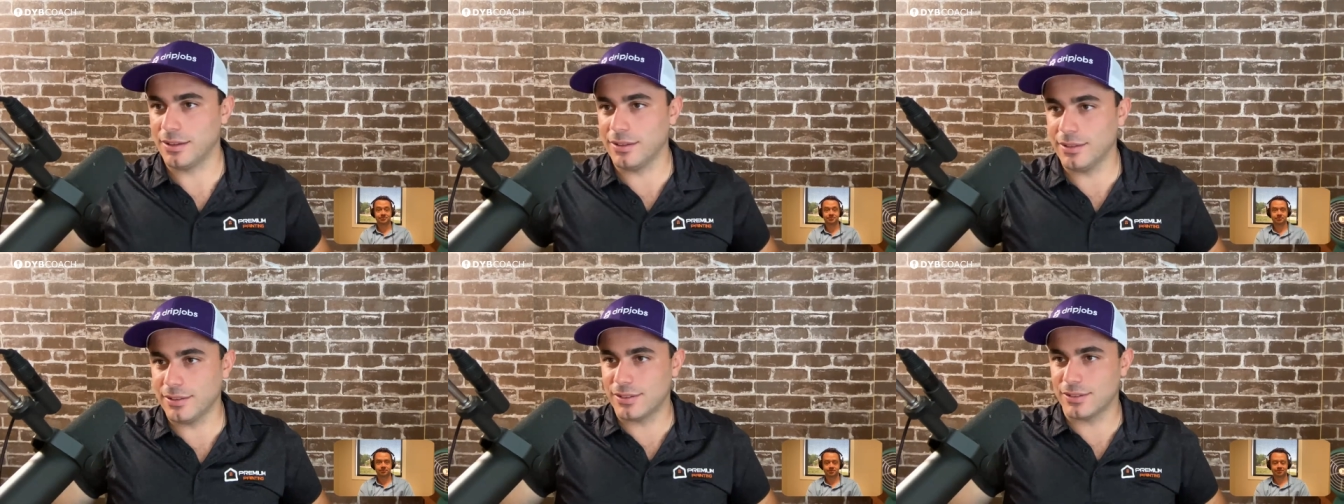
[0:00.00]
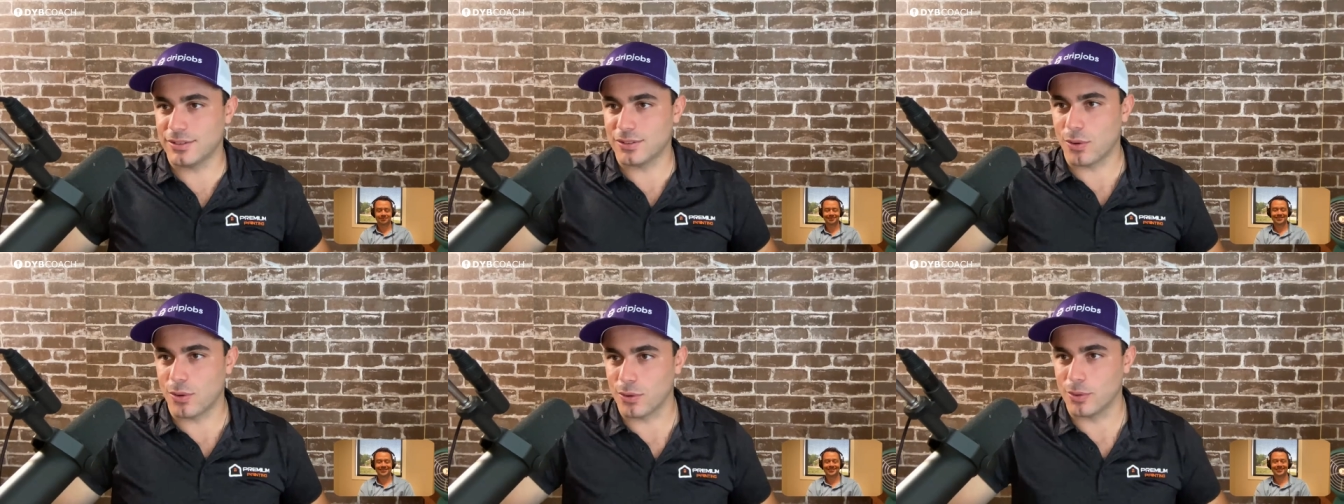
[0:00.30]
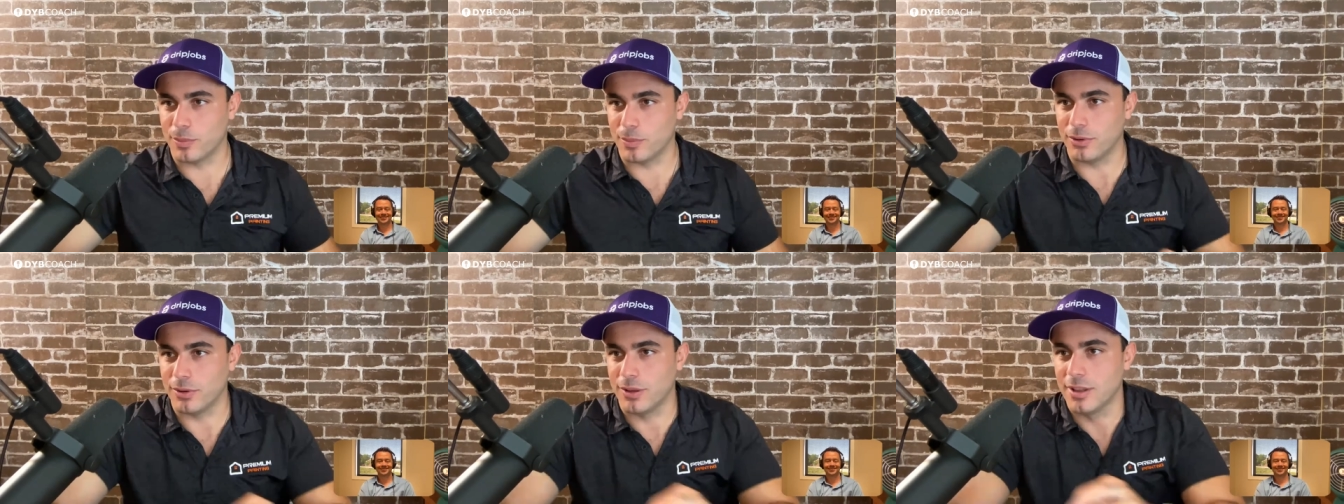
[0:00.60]
this is
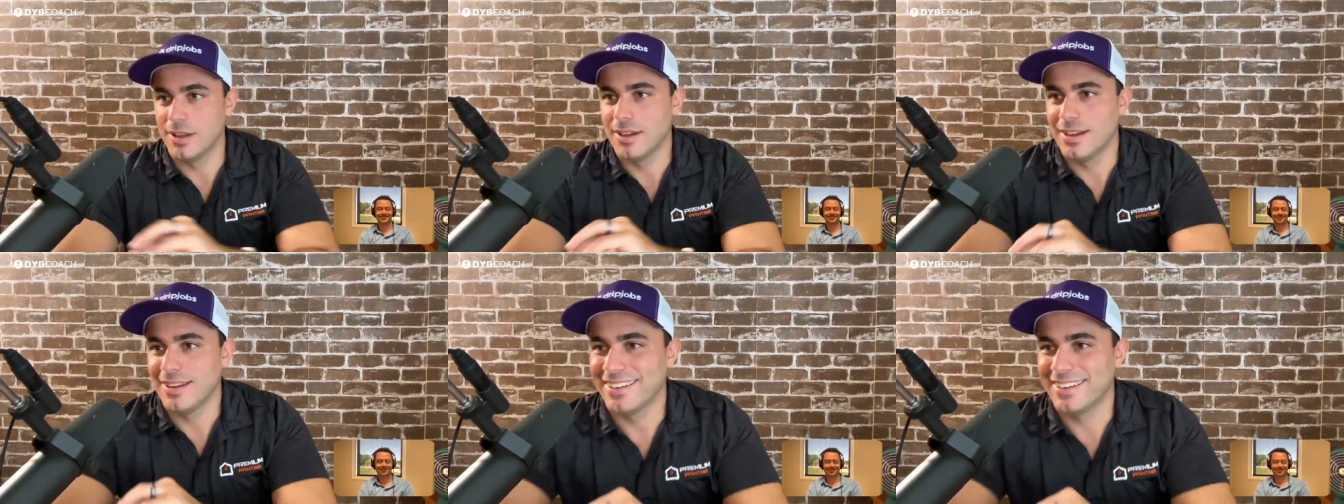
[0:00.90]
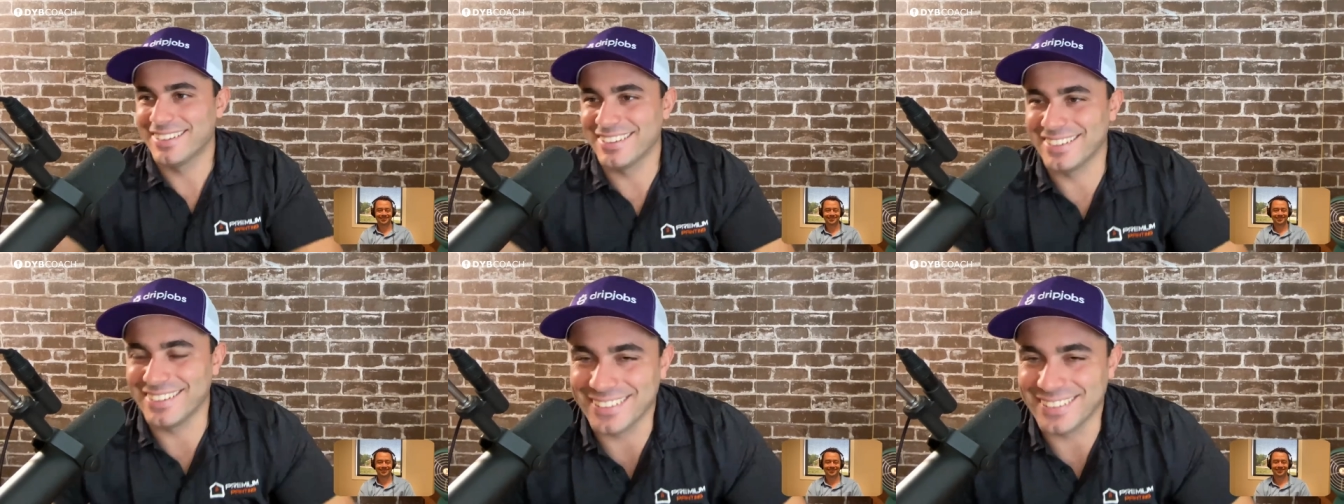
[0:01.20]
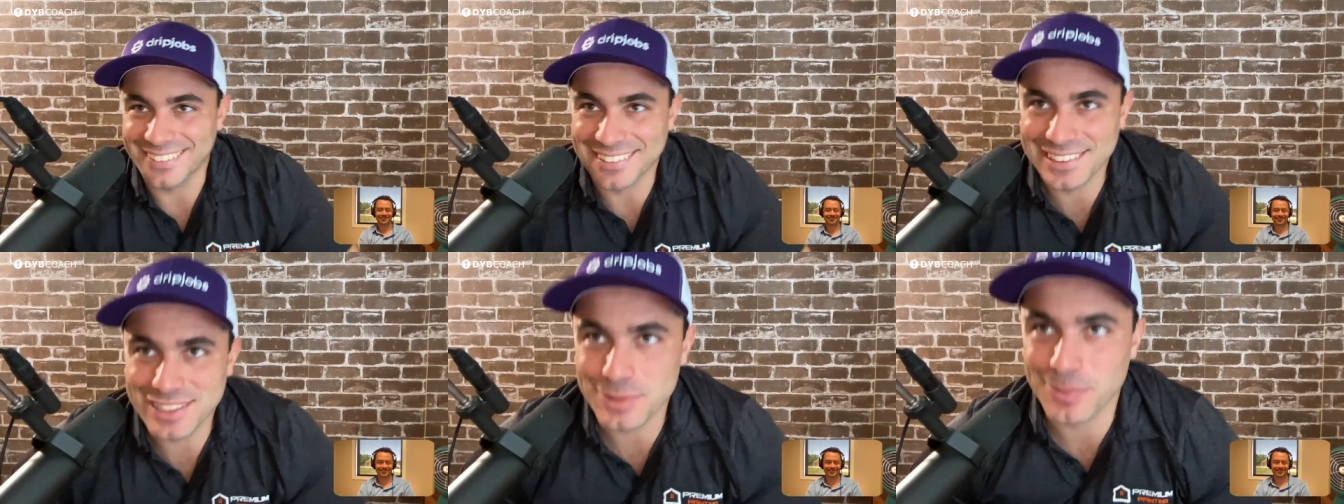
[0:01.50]
horrible. you
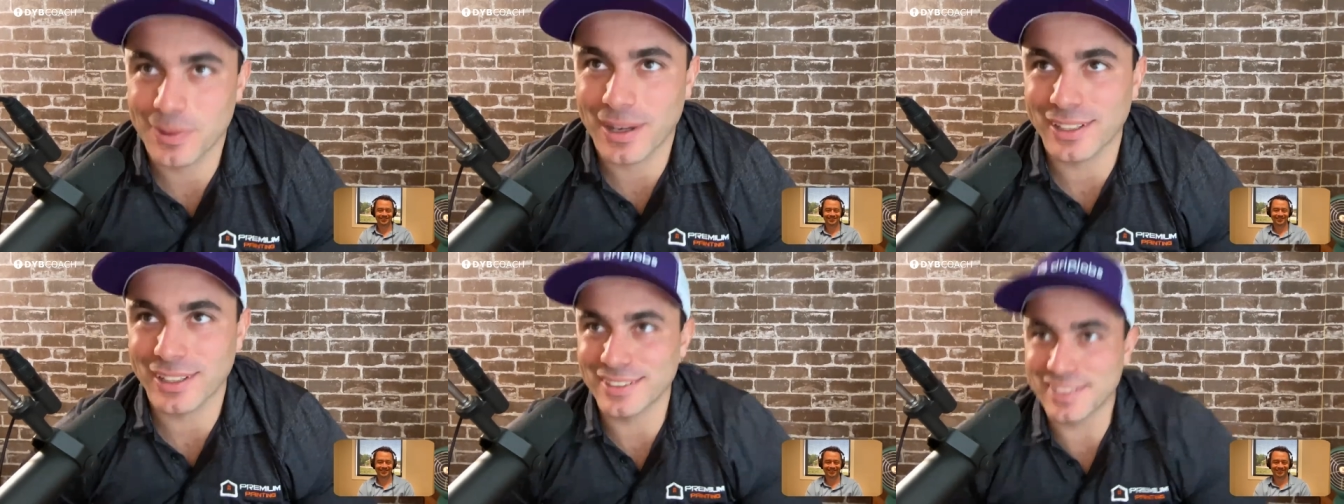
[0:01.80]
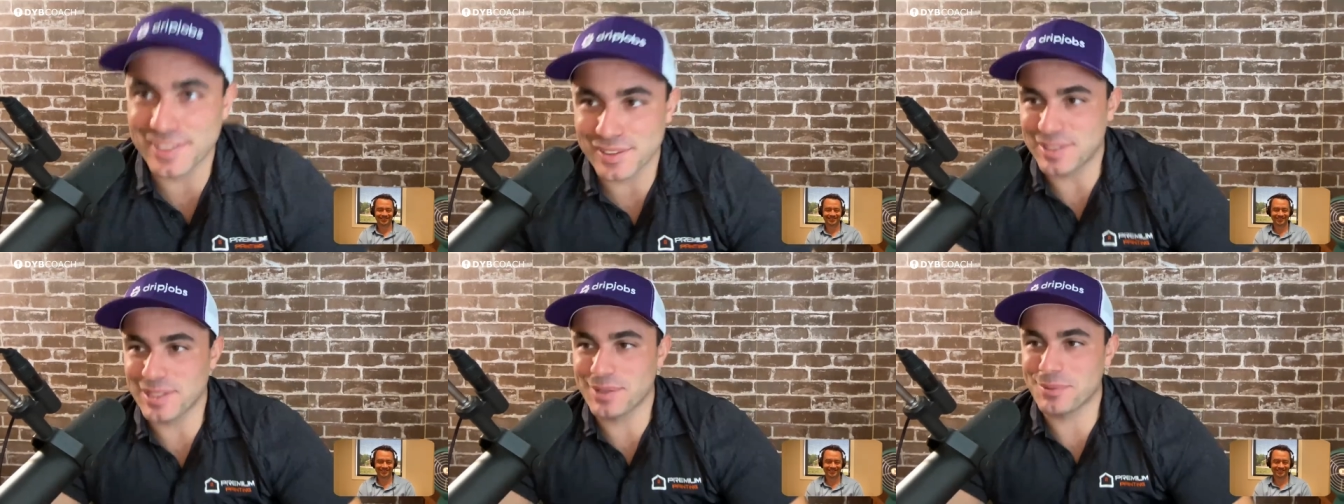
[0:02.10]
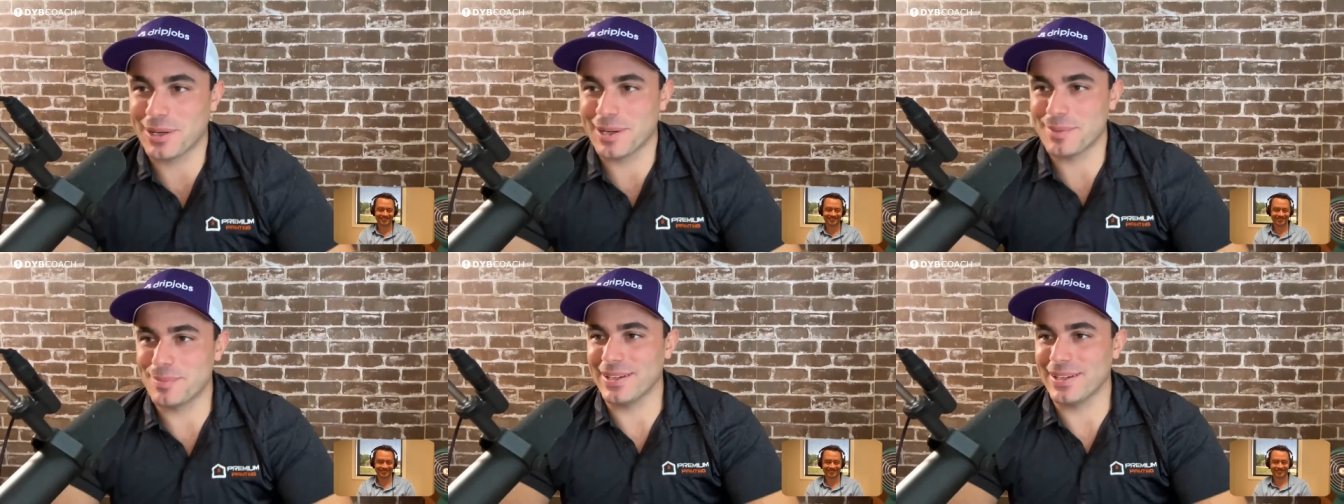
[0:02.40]
know, this is why you need
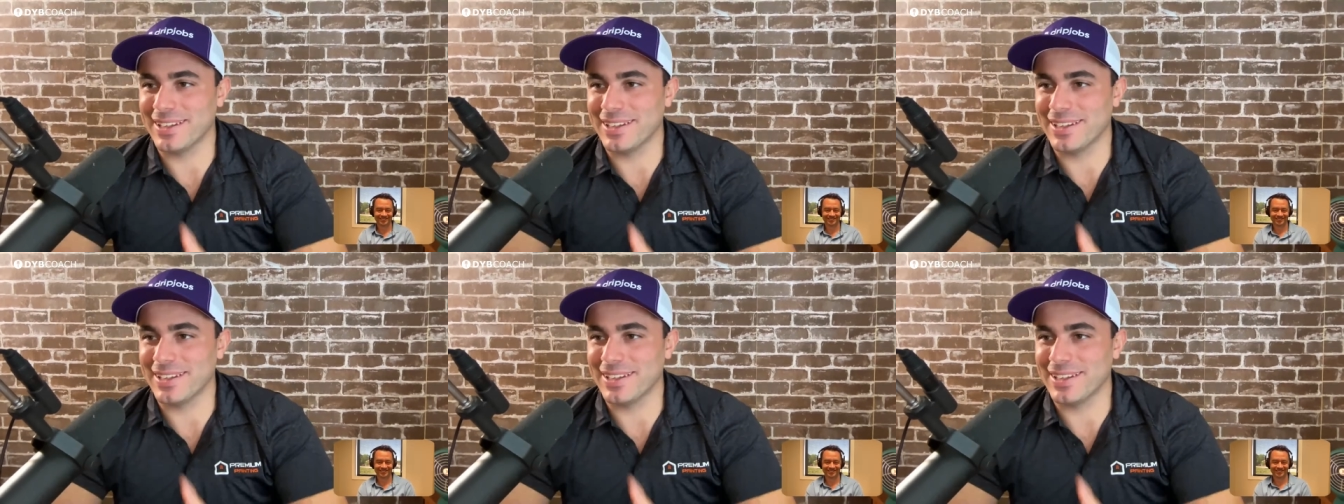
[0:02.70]
DYB.